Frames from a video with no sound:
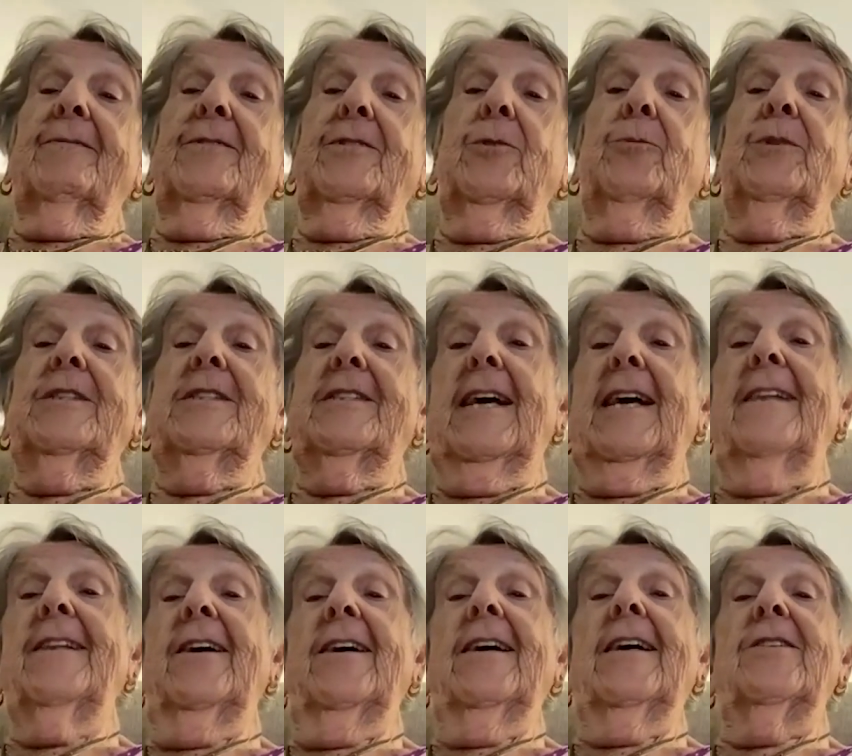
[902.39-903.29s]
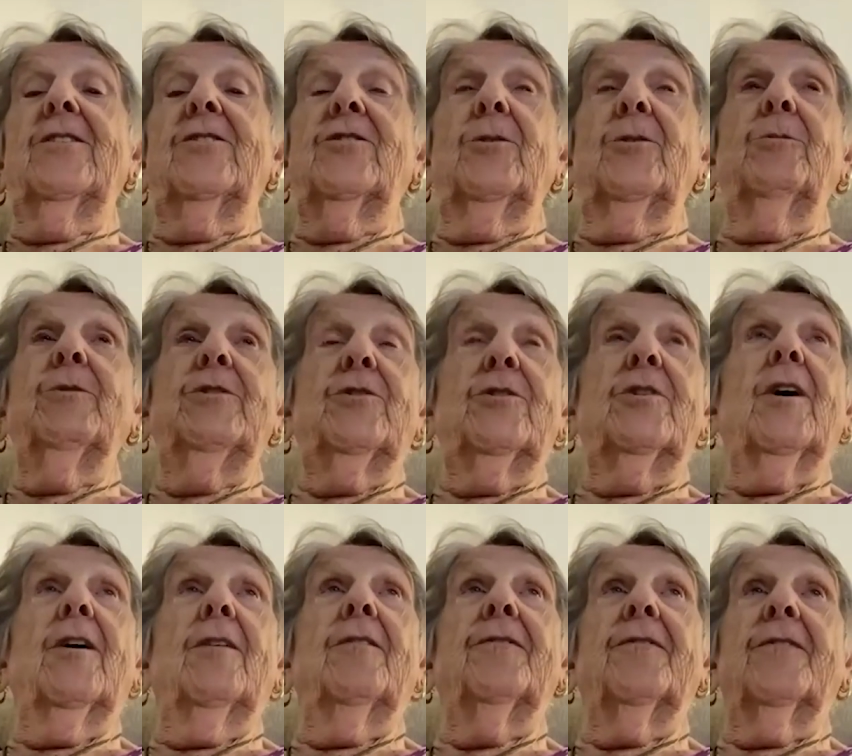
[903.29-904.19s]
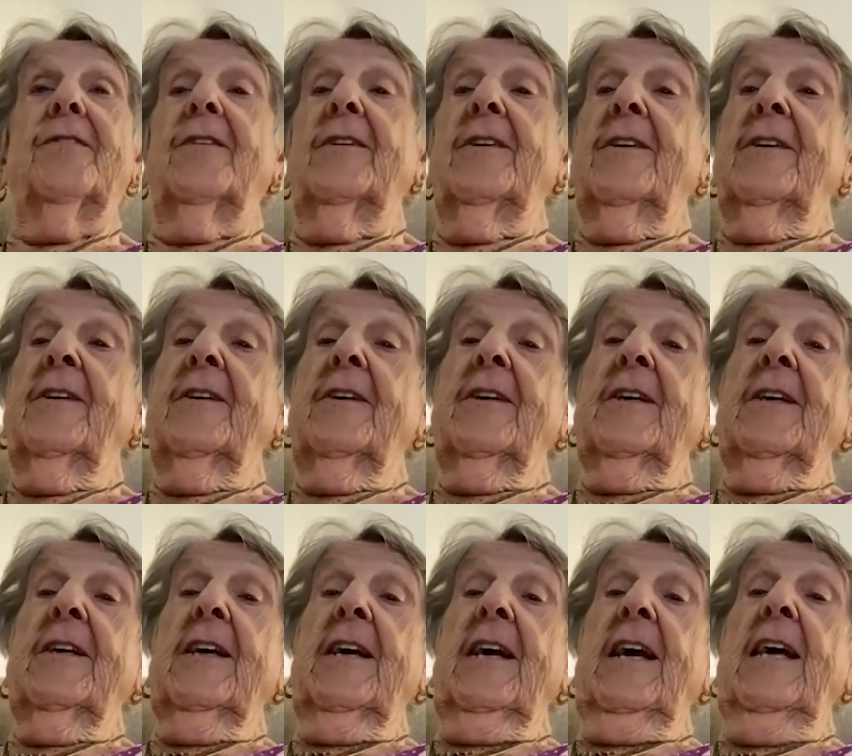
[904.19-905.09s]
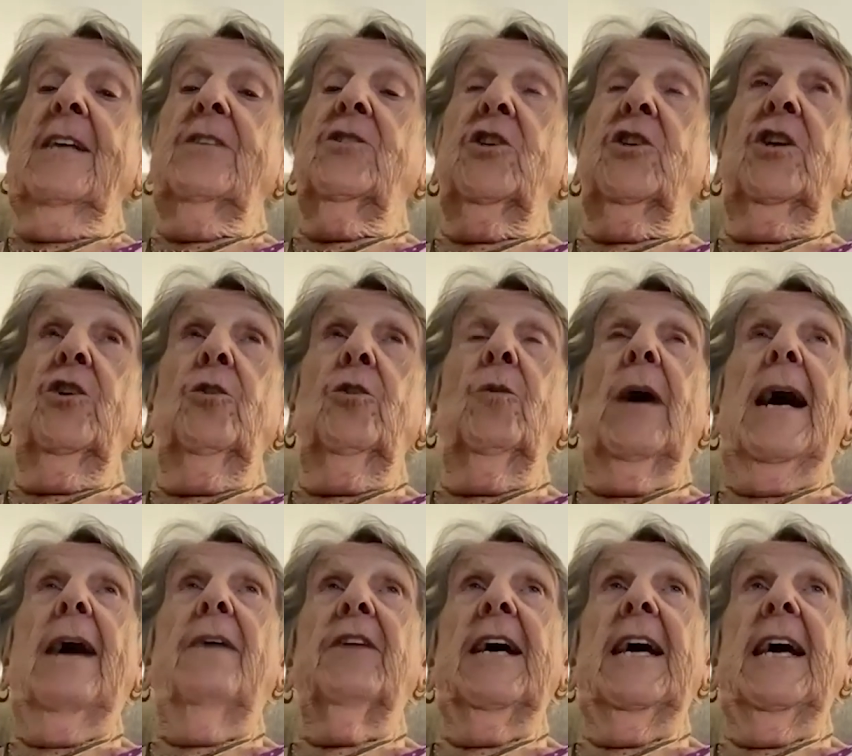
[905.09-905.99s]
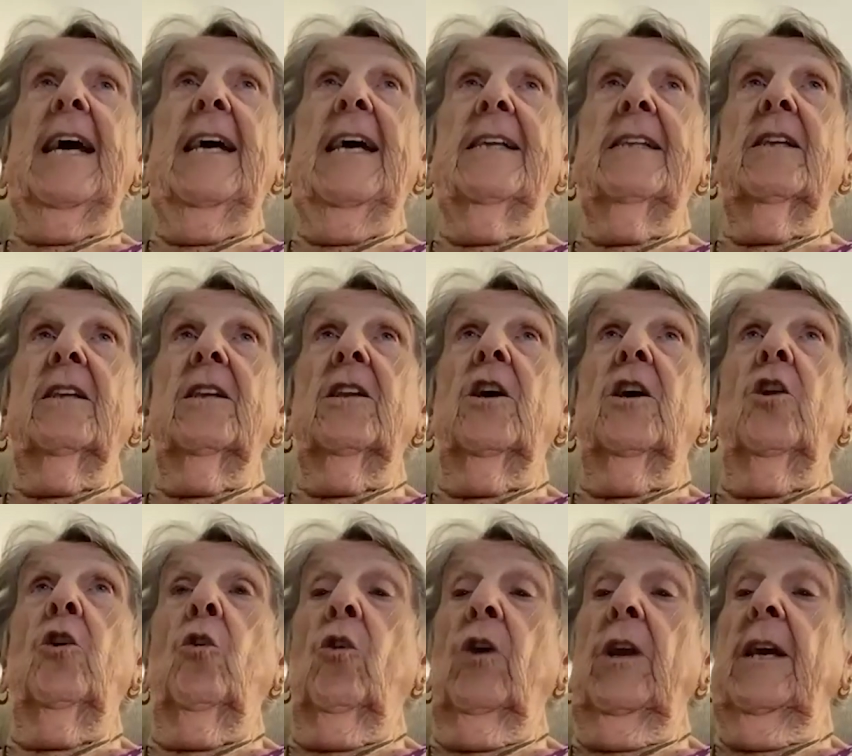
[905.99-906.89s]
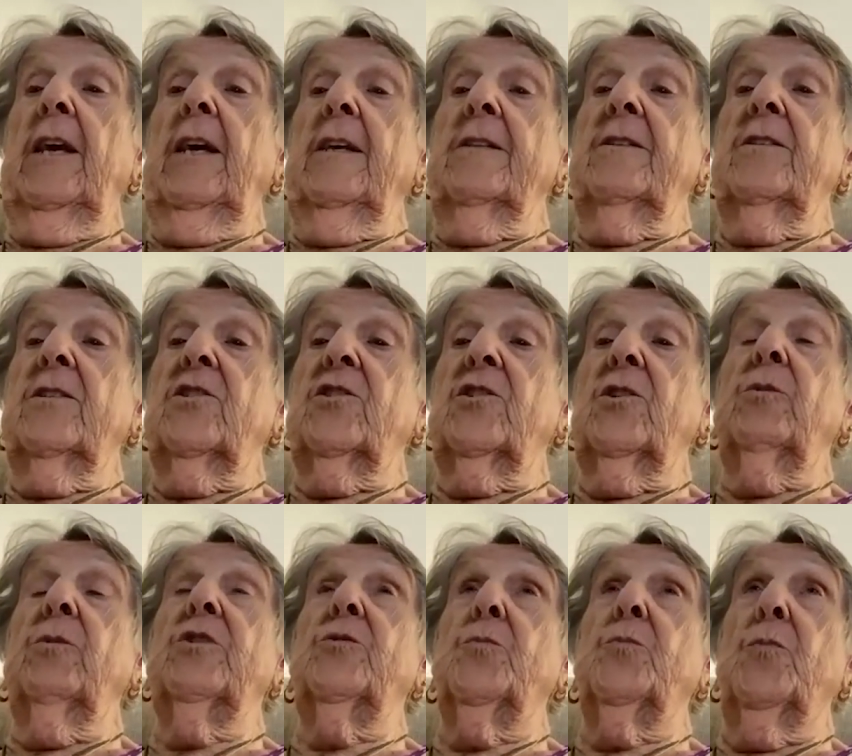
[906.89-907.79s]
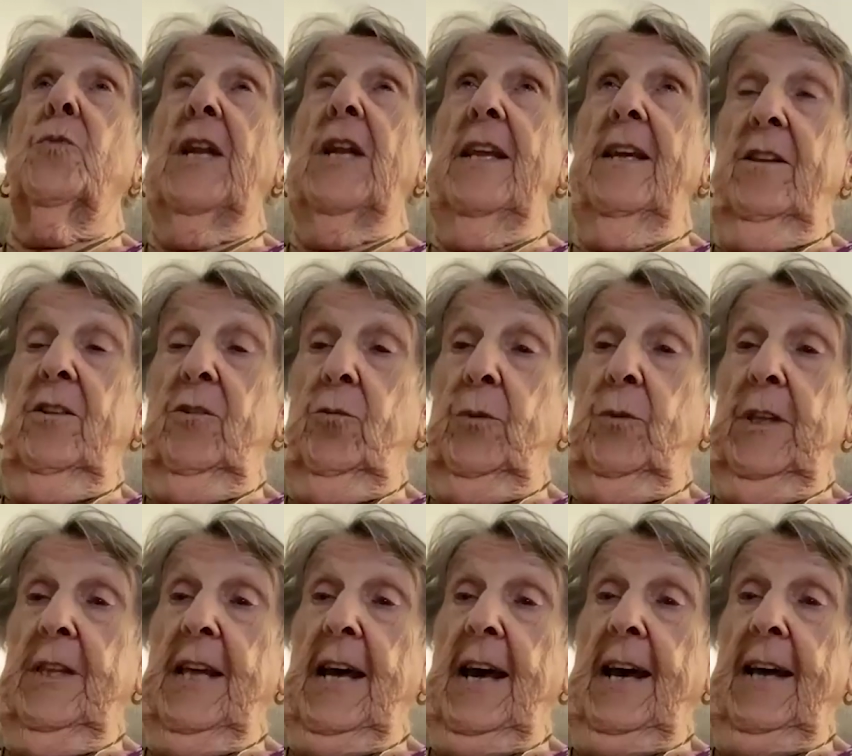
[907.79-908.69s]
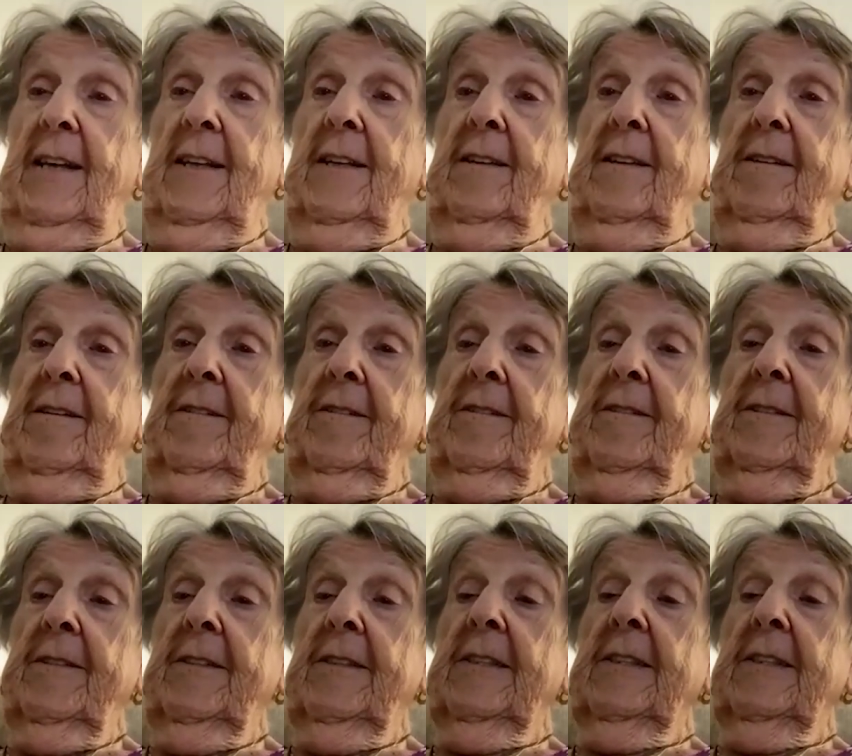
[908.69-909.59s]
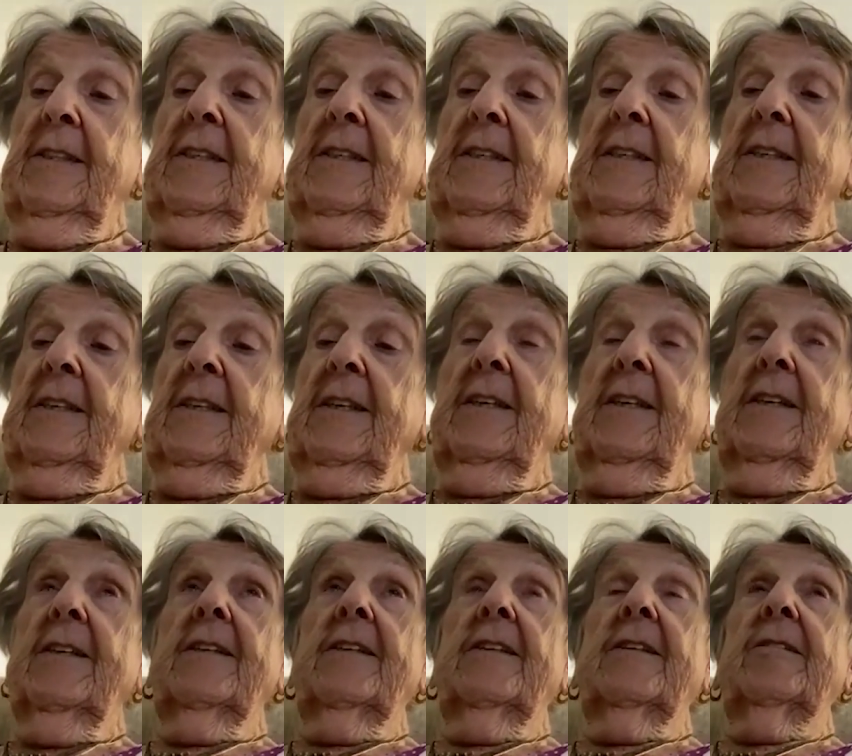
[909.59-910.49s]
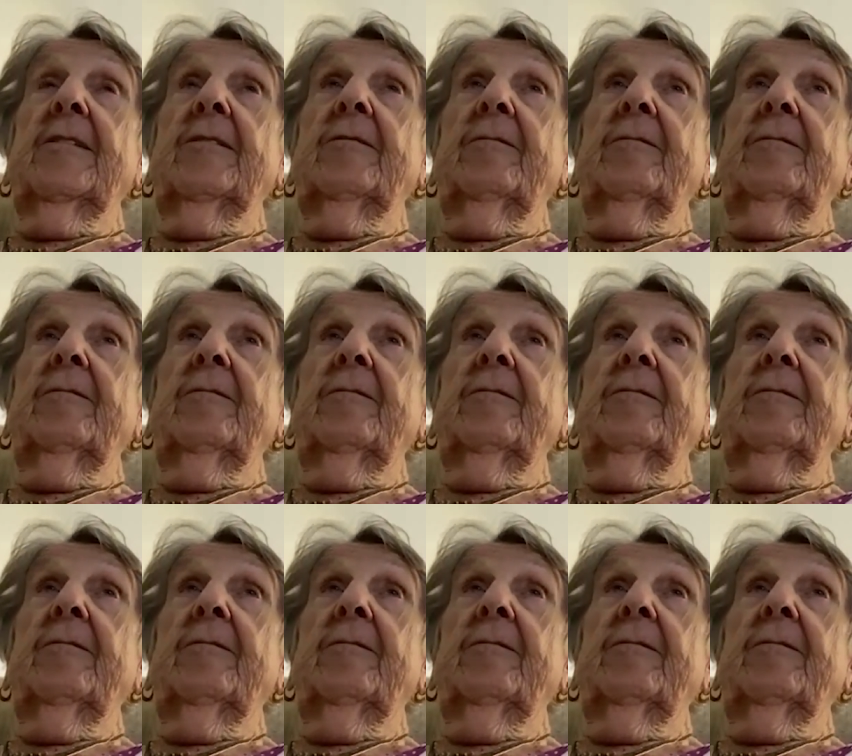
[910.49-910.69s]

She was yeah. tender and she was tough. Yeah. And she knew how to handle an audience. She was brilliant with that. In what way?